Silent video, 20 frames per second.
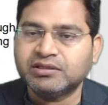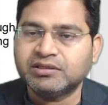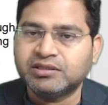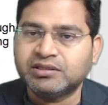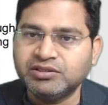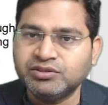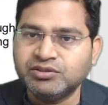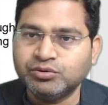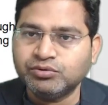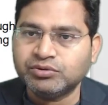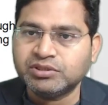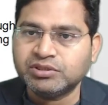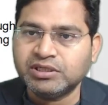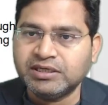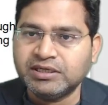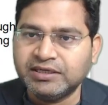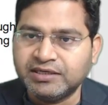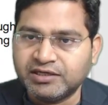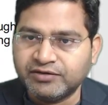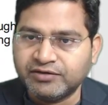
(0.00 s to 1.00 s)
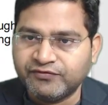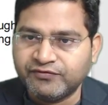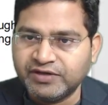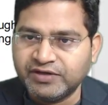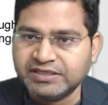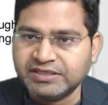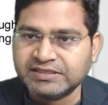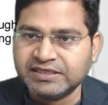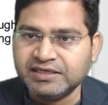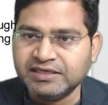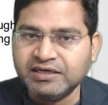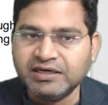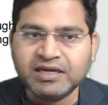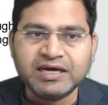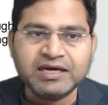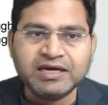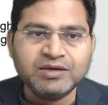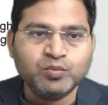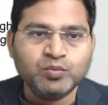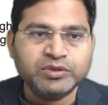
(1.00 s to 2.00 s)
the user interface in
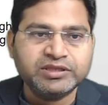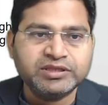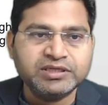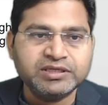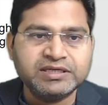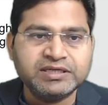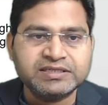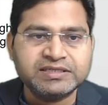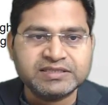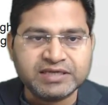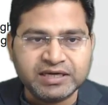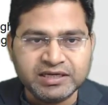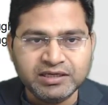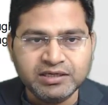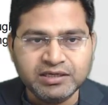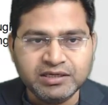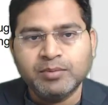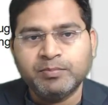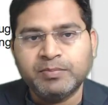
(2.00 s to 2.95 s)
line with the design,